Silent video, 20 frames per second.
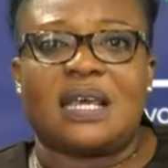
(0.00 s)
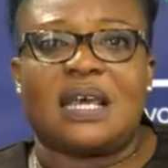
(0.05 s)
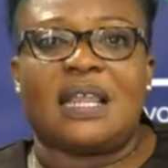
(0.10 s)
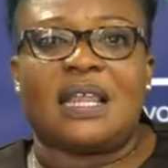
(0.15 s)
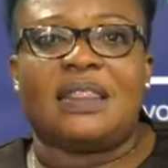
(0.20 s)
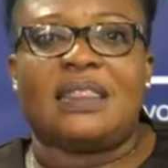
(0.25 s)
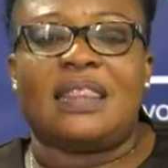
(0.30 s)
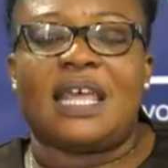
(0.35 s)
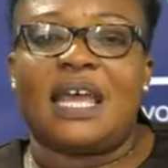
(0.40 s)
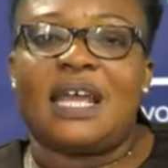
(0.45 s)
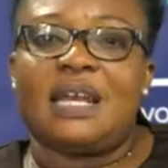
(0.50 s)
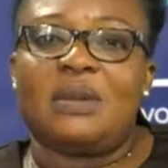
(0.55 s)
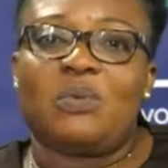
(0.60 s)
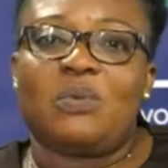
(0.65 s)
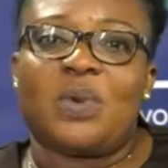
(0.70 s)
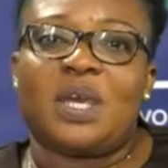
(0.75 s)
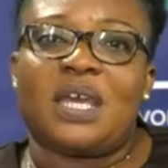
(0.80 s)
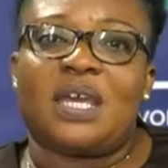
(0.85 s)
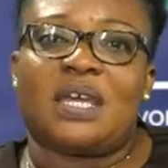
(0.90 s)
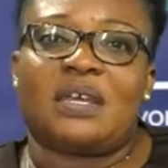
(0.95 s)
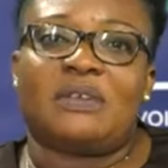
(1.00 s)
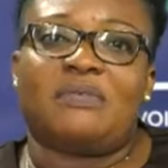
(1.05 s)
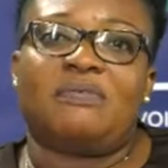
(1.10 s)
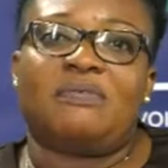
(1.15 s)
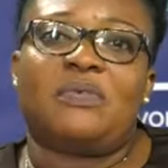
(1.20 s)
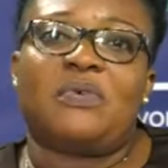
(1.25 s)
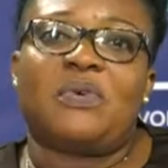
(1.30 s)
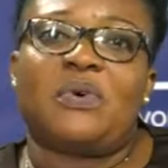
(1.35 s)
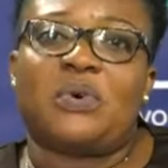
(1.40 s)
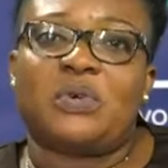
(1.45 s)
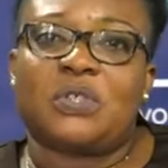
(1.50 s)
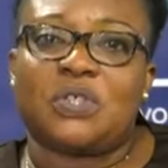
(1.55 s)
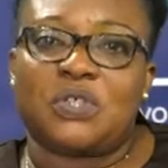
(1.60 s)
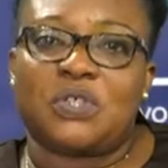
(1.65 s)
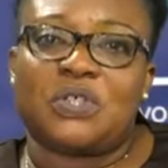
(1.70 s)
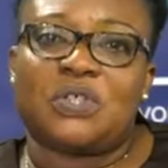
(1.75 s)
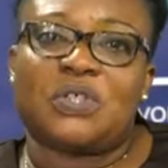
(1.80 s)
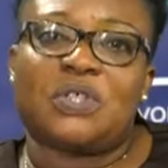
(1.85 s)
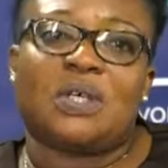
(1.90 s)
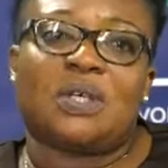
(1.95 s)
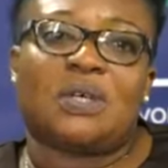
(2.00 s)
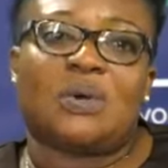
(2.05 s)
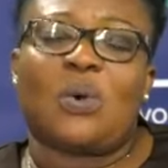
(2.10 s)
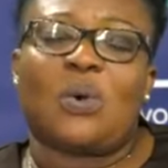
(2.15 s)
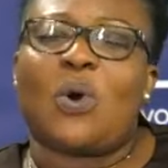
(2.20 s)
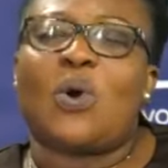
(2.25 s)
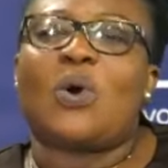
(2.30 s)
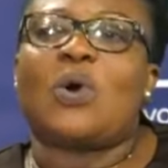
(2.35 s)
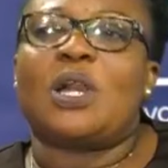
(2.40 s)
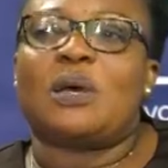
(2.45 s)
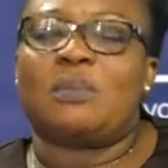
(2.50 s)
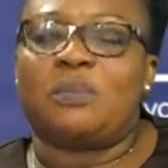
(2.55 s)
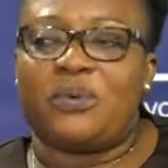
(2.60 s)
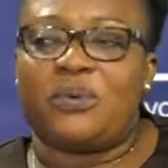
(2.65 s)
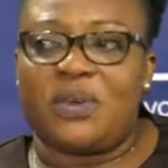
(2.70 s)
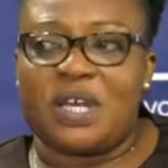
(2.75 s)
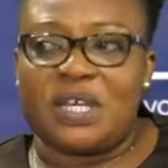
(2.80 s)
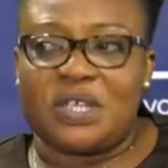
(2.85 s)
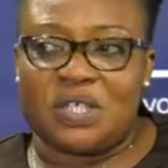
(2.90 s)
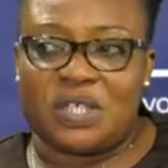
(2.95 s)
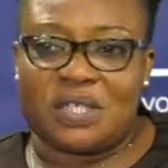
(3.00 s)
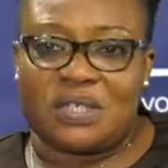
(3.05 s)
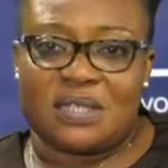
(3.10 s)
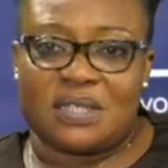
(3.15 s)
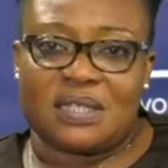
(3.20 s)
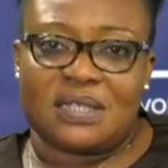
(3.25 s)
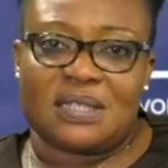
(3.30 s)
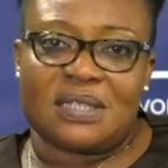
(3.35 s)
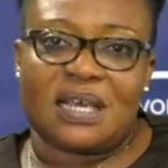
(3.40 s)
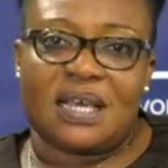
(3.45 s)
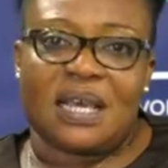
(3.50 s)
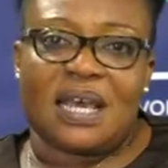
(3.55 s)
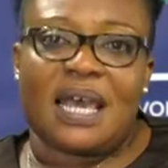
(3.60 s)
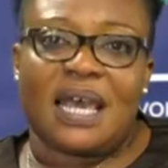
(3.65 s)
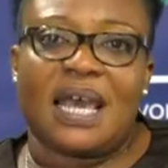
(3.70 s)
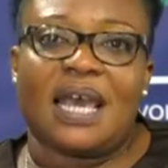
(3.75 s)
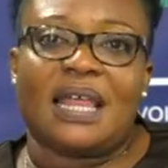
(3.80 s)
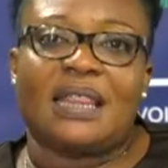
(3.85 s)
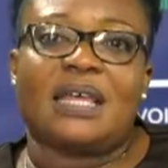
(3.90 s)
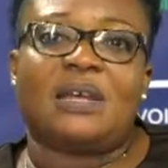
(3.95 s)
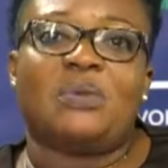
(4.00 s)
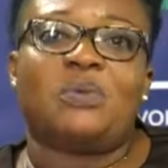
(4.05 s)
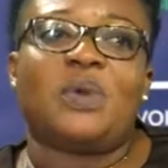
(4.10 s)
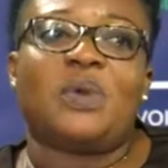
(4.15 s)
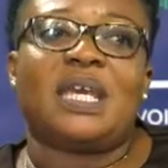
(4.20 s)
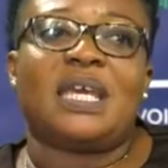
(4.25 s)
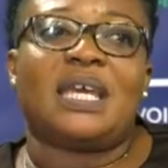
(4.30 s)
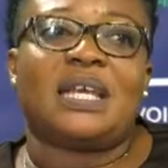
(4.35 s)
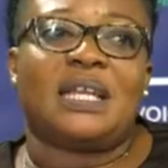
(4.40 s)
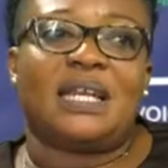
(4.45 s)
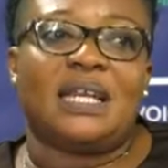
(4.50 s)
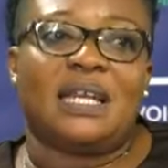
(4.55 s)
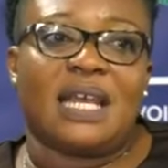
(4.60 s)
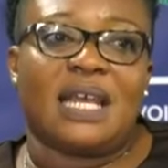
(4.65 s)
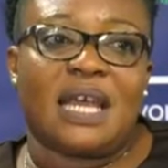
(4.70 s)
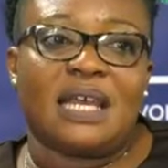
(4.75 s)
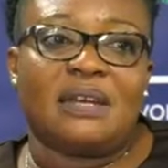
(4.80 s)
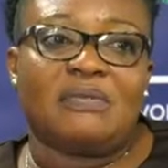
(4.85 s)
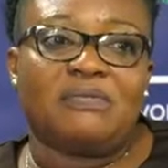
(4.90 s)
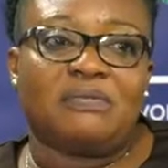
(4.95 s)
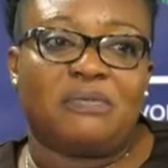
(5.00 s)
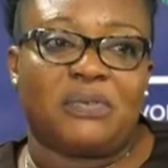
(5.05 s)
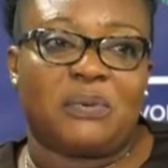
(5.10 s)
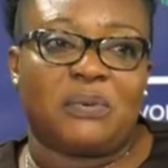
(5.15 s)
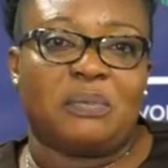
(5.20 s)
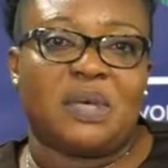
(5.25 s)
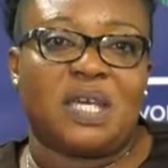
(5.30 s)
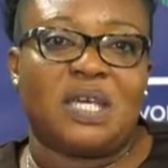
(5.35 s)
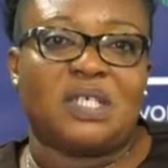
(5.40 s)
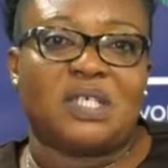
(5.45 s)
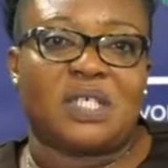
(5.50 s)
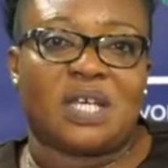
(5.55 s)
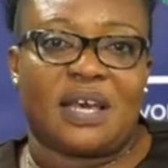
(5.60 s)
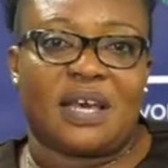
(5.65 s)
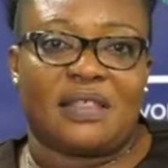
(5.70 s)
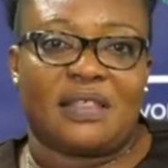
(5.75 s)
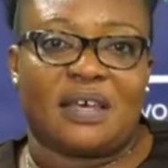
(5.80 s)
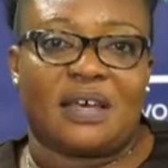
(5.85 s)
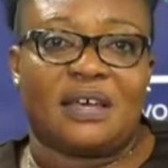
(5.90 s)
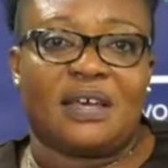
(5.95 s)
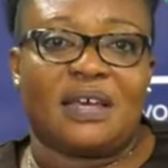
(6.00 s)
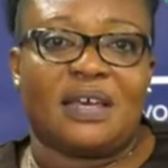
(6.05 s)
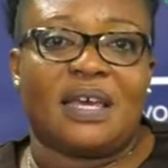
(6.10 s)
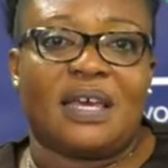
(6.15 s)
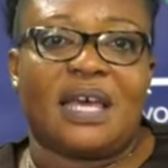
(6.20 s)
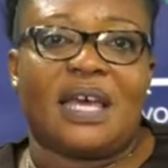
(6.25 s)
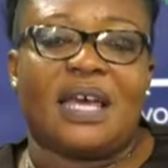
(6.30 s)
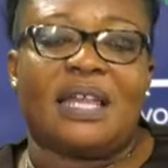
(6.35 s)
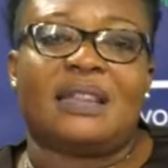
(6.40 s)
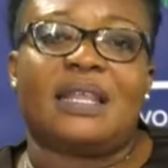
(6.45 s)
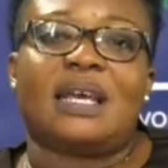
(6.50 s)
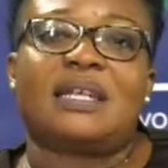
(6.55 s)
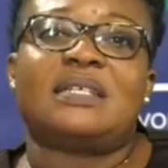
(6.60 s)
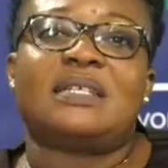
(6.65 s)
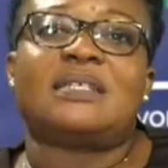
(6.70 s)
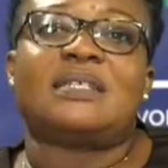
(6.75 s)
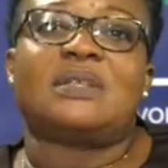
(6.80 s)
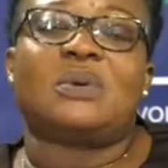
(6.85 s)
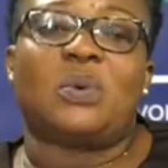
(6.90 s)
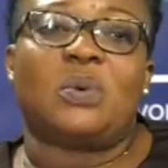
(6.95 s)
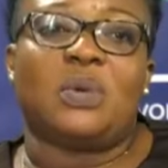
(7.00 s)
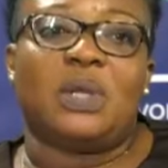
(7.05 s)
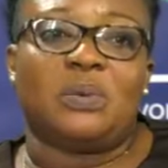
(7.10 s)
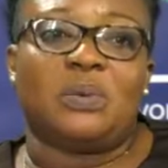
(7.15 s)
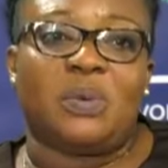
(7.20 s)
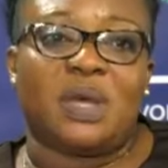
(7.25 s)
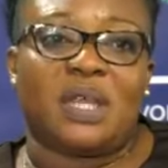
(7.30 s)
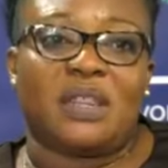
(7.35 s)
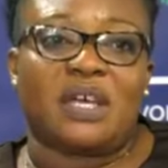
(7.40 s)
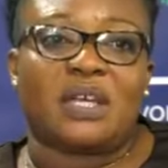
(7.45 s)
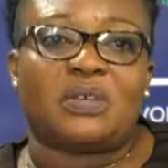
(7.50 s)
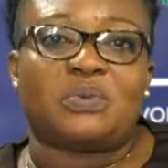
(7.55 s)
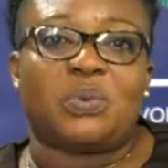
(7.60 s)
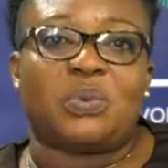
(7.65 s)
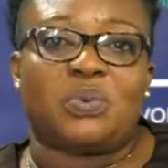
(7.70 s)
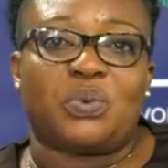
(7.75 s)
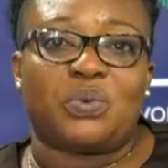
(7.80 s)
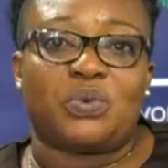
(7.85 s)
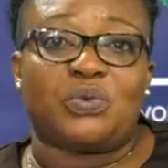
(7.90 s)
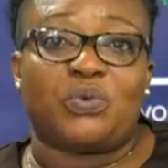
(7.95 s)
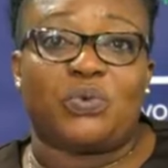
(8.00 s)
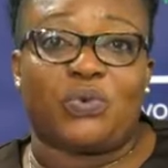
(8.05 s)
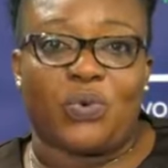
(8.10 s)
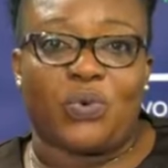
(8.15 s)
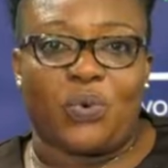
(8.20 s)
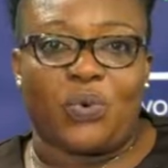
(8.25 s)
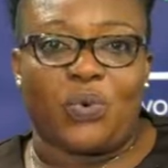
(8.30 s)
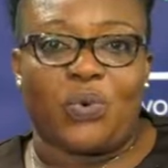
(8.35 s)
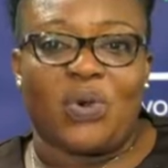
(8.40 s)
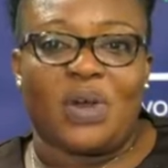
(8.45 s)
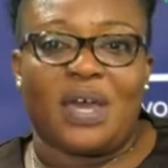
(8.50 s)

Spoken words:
Then we can forge collaborations, and then we can learn from each other, and that is the only way that we would grow.